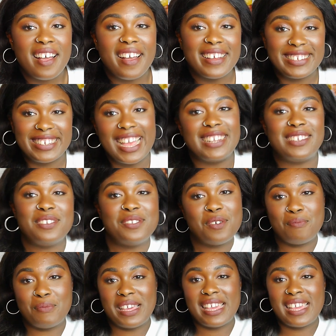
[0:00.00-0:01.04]
uh, tattooed
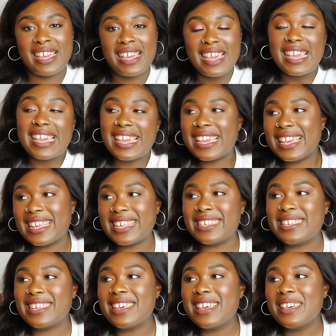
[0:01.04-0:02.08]
on me
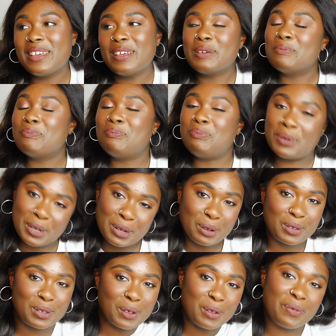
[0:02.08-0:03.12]
is
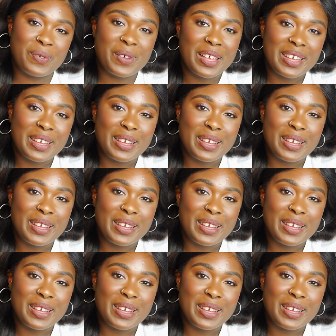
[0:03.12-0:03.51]
because of